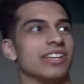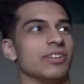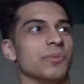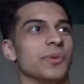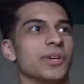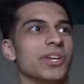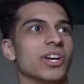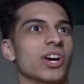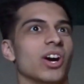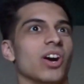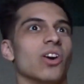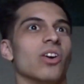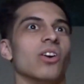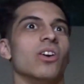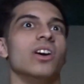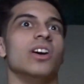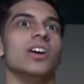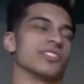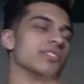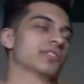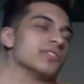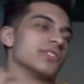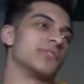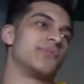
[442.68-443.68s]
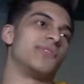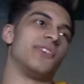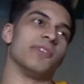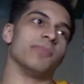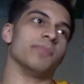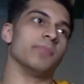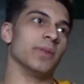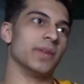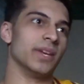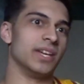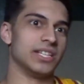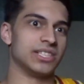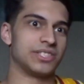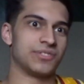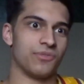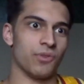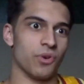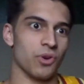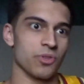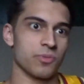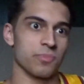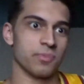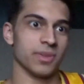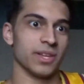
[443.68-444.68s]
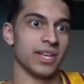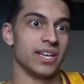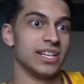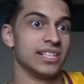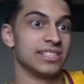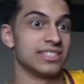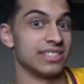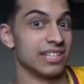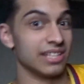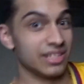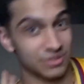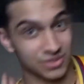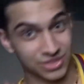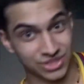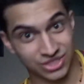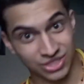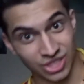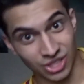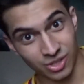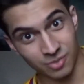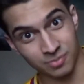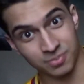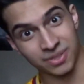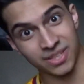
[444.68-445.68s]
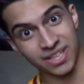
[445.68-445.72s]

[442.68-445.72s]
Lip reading: here we go. Then it was 5th place, 4th place, then it was 3rd